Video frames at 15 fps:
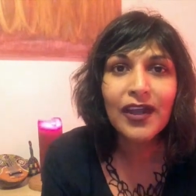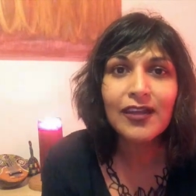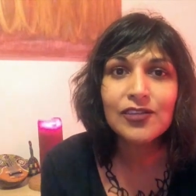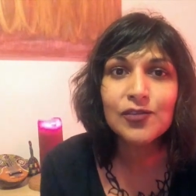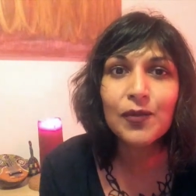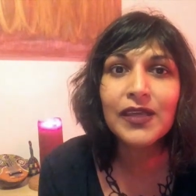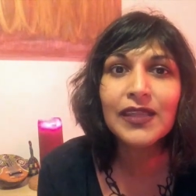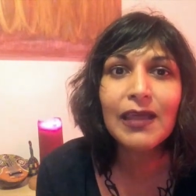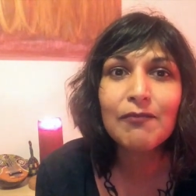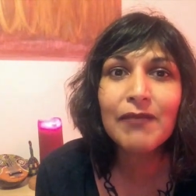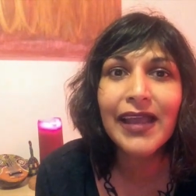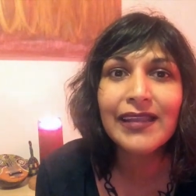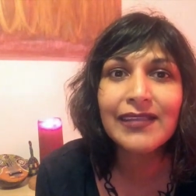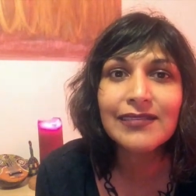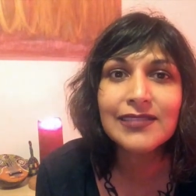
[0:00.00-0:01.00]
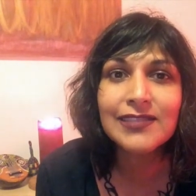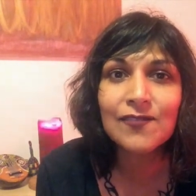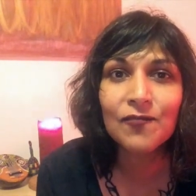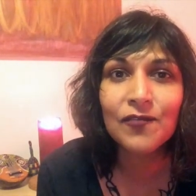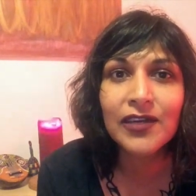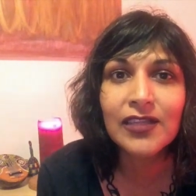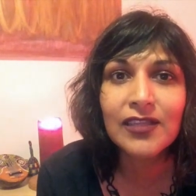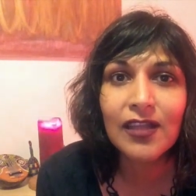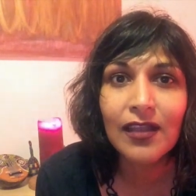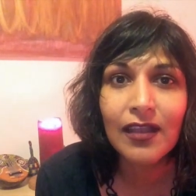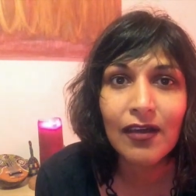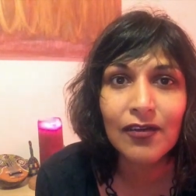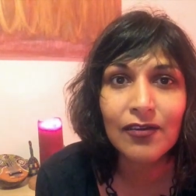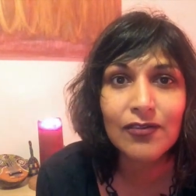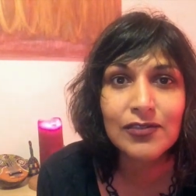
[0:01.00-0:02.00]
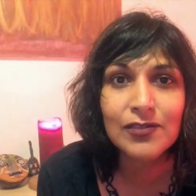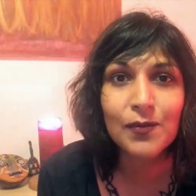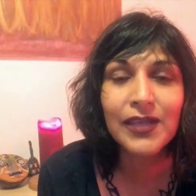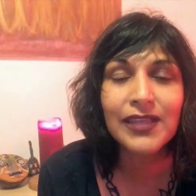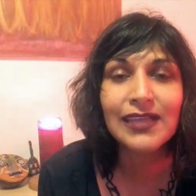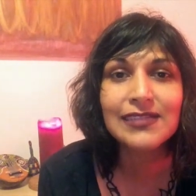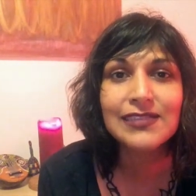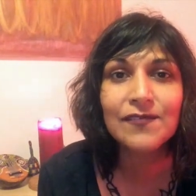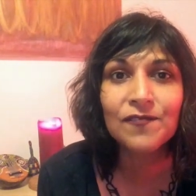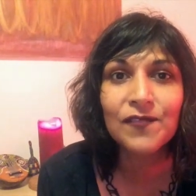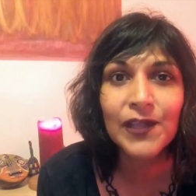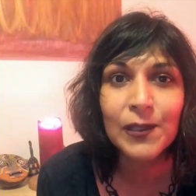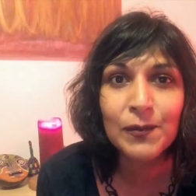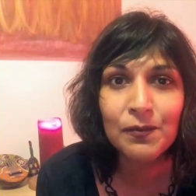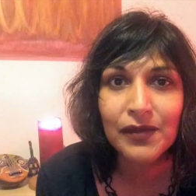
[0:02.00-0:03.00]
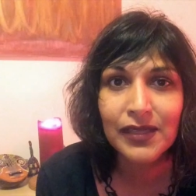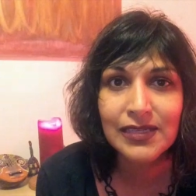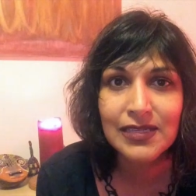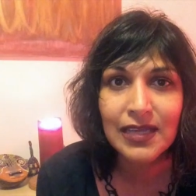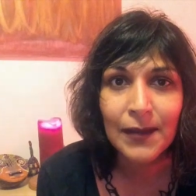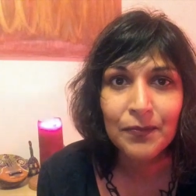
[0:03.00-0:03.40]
to bring that balance further along or to bring that development